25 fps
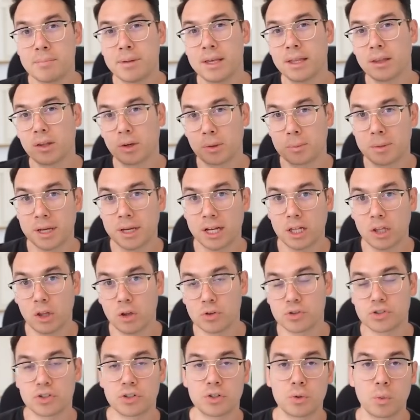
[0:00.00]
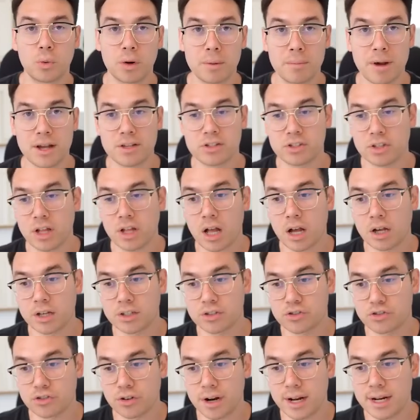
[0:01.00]
be a little bit closer to where my stock
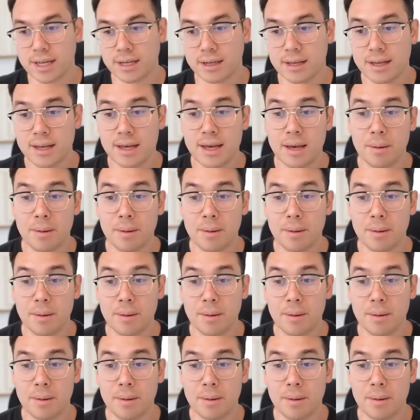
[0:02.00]
is trading,